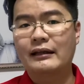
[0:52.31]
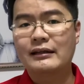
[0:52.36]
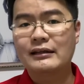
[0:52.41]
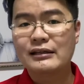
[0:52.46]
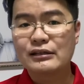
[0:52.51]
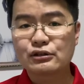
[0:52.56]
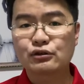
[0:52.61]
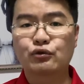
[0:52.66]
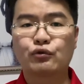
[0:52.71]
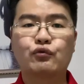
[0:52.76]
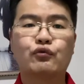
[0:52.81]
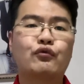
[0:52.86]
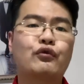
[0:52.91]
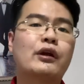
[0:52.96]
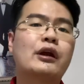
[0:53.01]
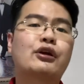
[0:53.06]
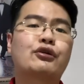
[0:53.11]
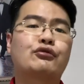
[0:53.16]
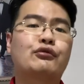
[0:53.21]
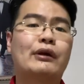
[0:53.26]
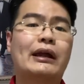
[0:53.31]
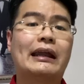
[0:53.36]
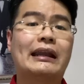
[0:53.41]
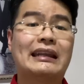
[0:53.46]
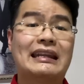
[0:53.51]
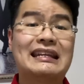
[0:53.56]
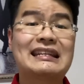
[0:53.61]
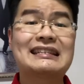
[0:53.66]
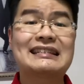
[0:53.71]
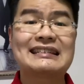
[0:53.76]
is to recreate
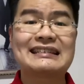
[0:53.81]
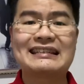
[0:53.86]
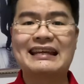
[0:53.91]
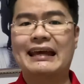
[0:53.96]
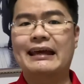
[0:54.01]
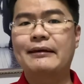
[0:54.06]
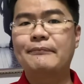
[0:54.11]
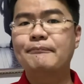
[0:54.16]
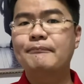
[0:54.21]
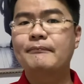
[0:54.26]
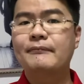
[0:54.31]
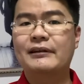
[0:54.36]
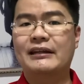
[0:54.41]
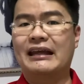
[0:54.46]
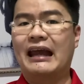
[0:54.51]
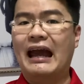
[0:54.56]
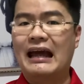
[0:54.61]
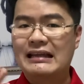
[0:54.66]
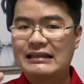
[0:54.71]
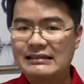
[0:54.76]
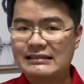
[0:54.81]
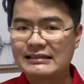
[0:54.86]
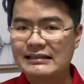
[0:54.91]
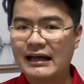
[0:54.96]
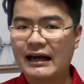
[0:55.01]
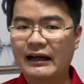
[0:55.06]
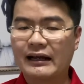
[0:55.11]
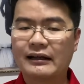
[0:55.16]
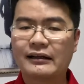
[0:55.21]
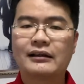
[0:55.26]
the
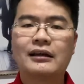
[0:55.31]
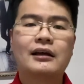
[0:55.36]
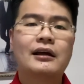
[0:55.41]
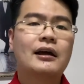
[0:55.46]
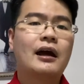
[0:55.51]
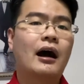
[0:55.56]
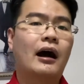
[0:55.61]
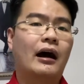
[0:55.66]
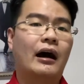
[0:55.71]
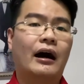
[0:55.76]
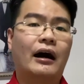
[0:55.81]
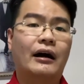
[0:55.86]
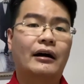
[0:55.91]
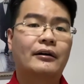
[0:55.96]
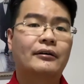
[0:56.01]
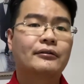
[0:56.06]
exact uh,